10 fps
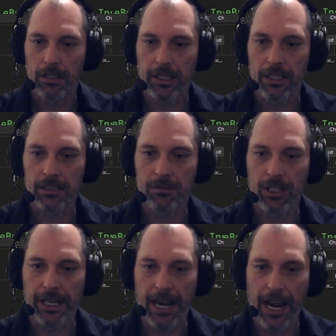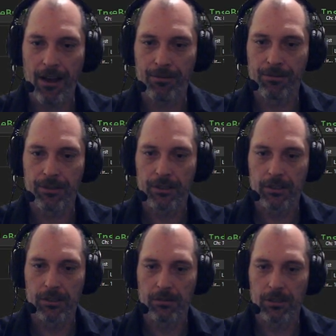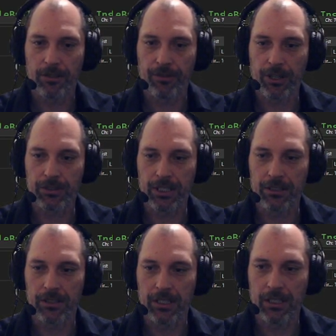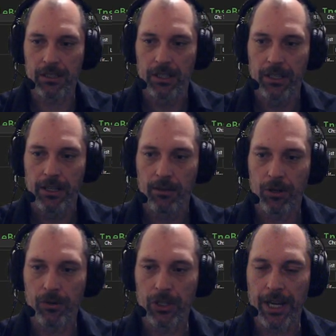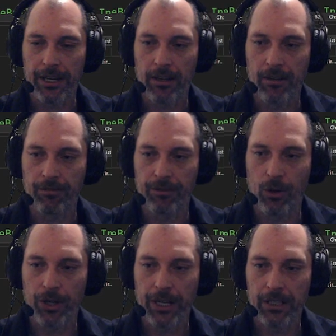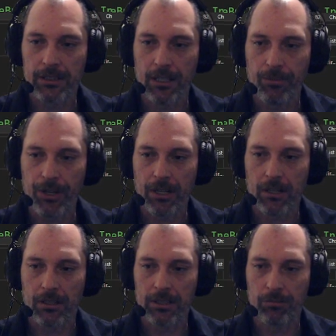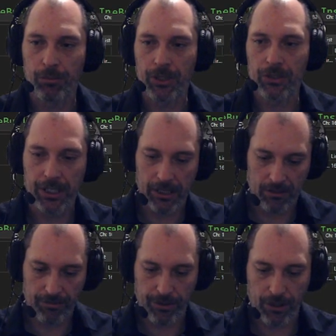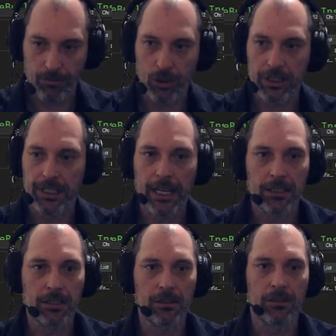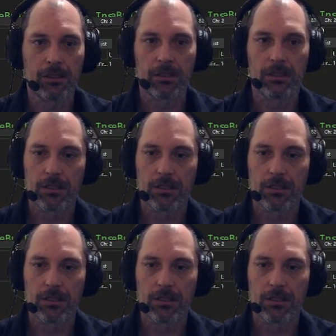Look at this. This is like half. What the fuck was I doing here? We were like invoking something, called it building confirm. What did that do?